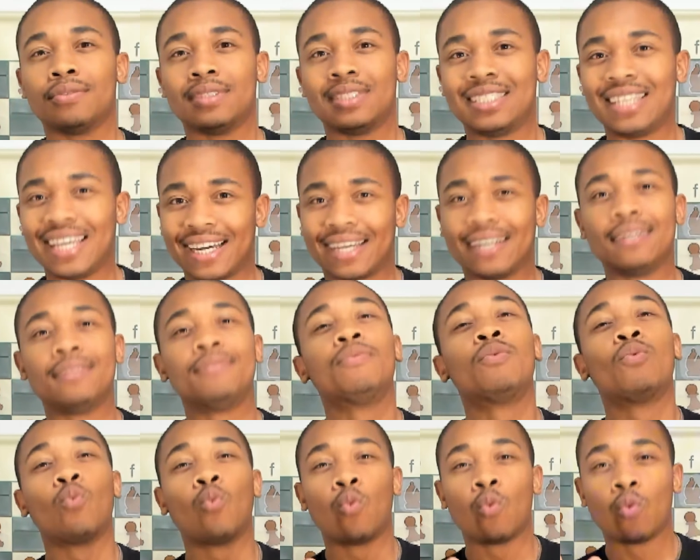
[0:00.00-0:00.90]
Yeah,
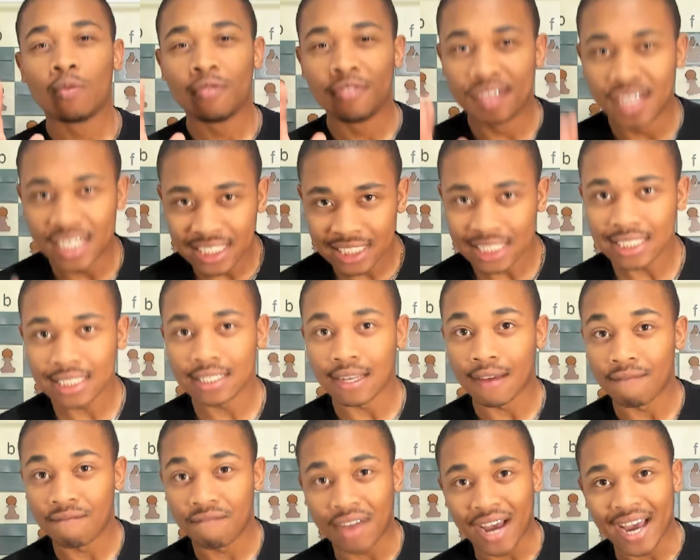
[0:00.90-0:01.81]
this is
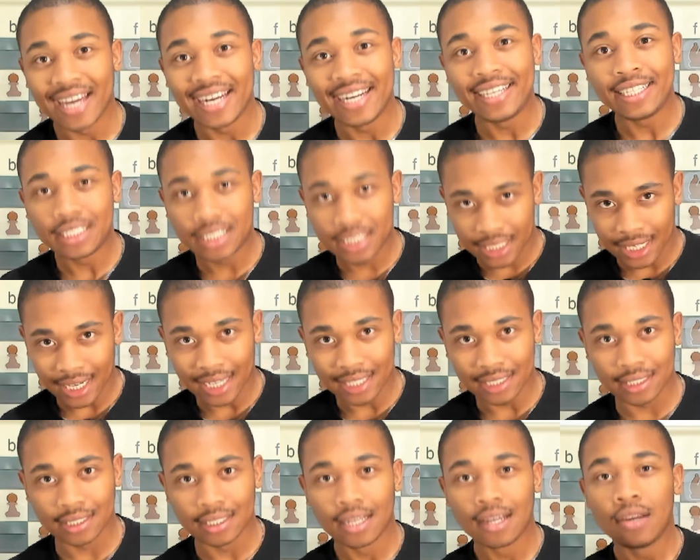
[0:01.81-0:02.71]
fighting
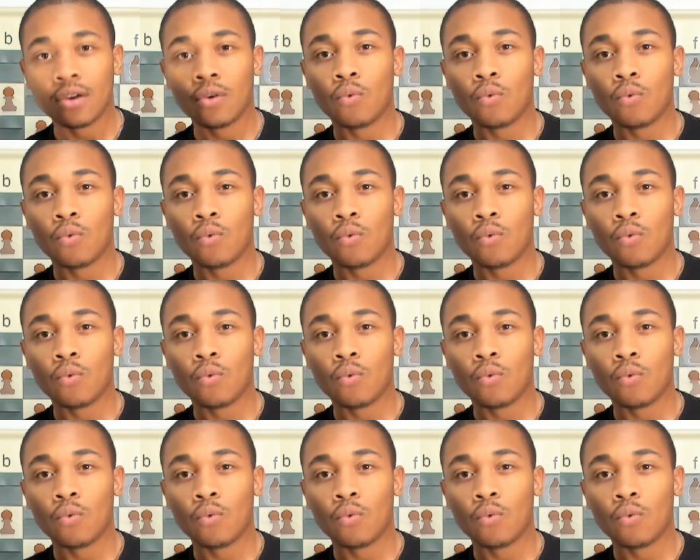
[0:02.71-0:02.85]
chess.